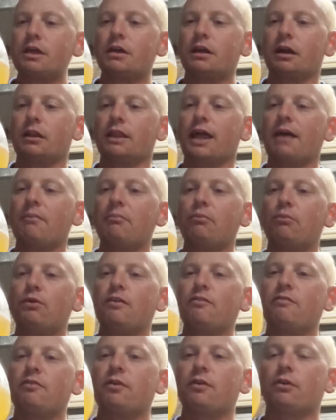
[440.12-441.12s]
collab
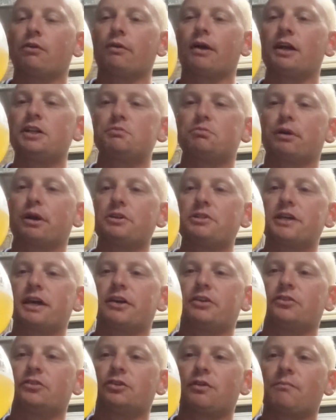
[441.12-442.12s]
with Garage
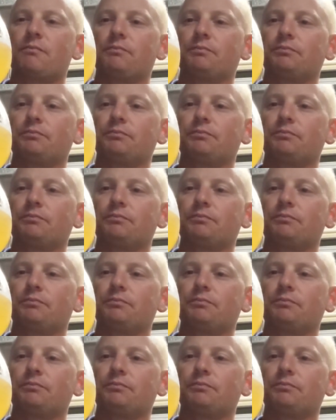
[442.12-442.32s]
Projects,